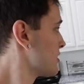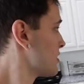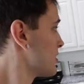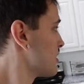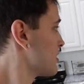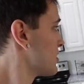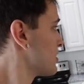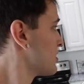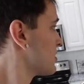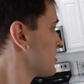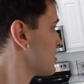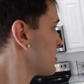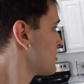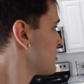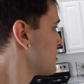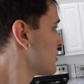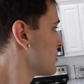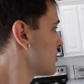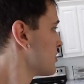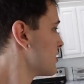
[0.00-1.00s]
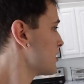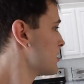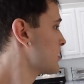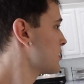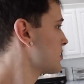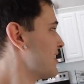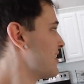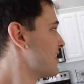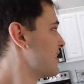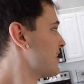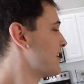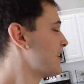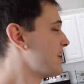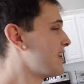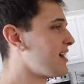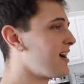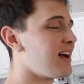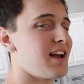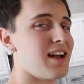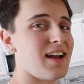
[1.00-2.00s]
even told me
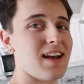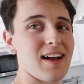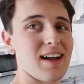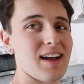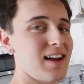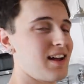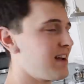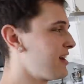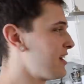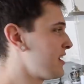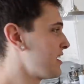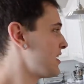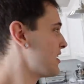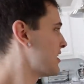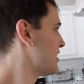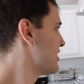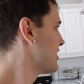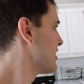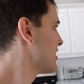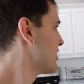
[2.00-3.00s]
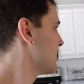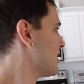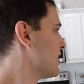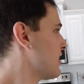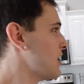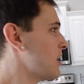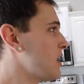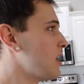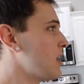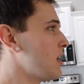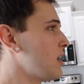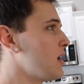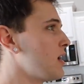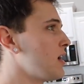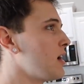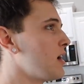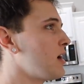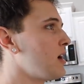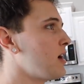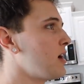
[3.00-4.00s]
outside, dressed up. We're not having a lazy day
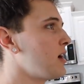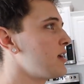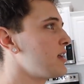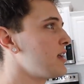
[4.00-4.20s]
today.